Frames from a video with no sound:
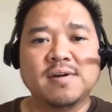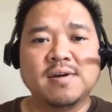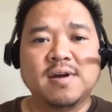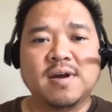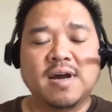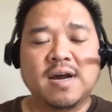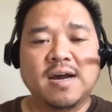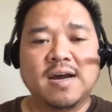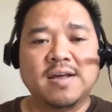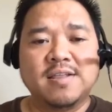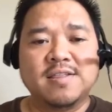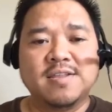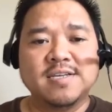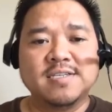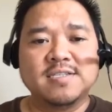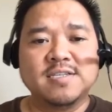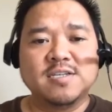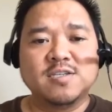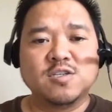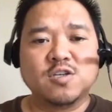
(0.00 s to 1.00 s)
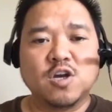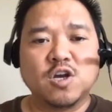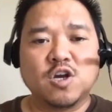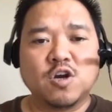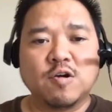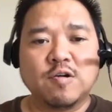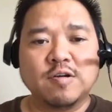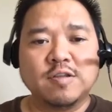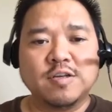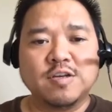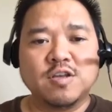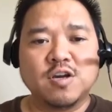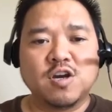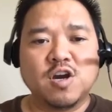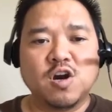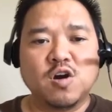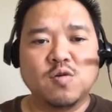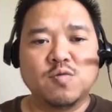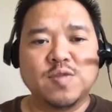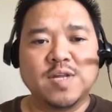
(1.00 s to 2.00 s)
Uh, this is currently the
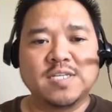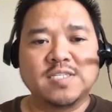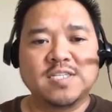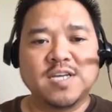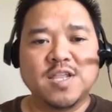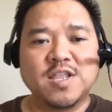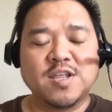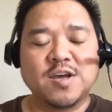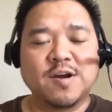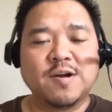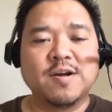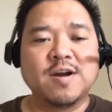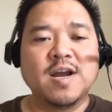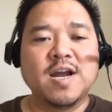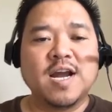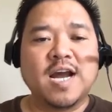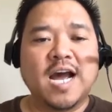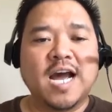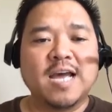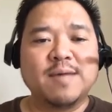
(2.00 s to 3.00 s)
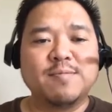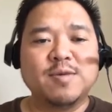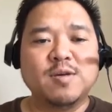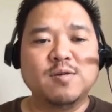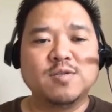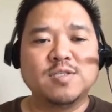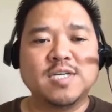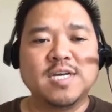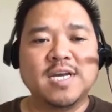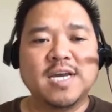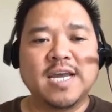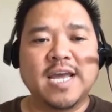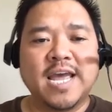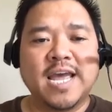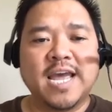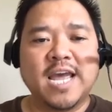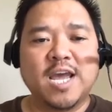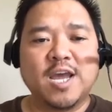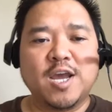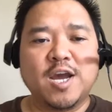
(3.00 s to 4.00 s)
code that's in there. I'm using
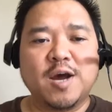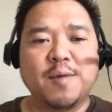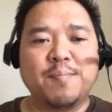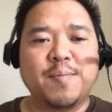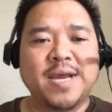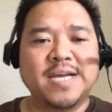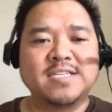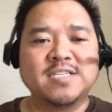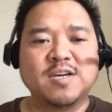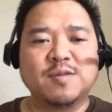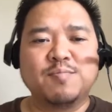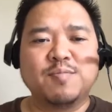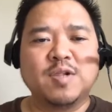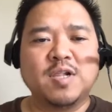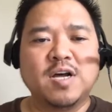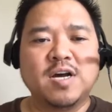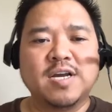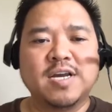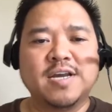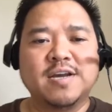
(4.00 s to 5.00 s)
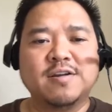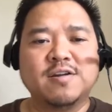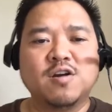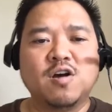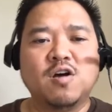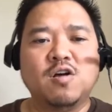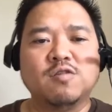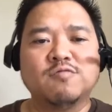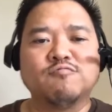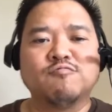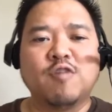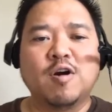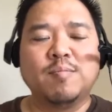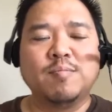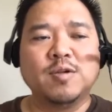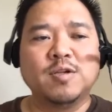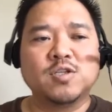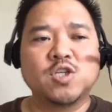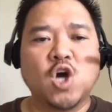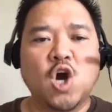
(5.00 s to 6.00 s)
a uh, basic plugin called
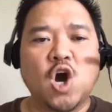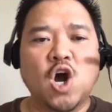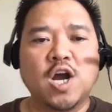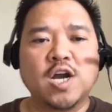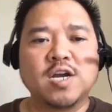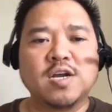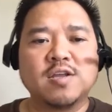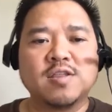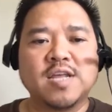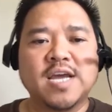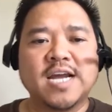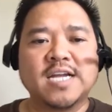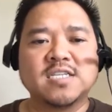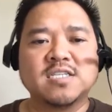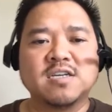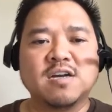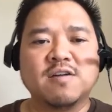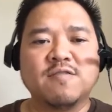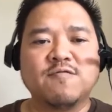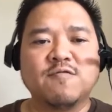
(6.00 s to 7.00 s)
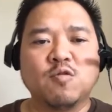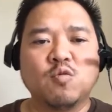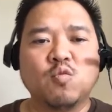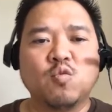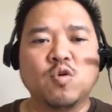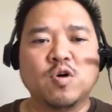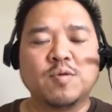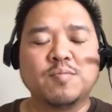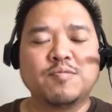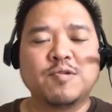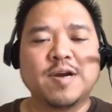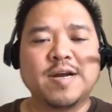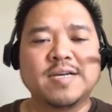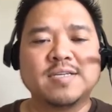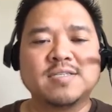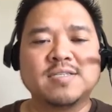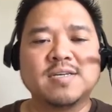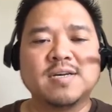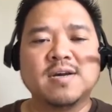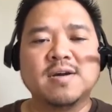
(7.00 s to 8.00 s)
Rumble Talk that's uh, for
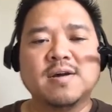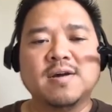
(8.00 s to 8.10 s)
WordPress.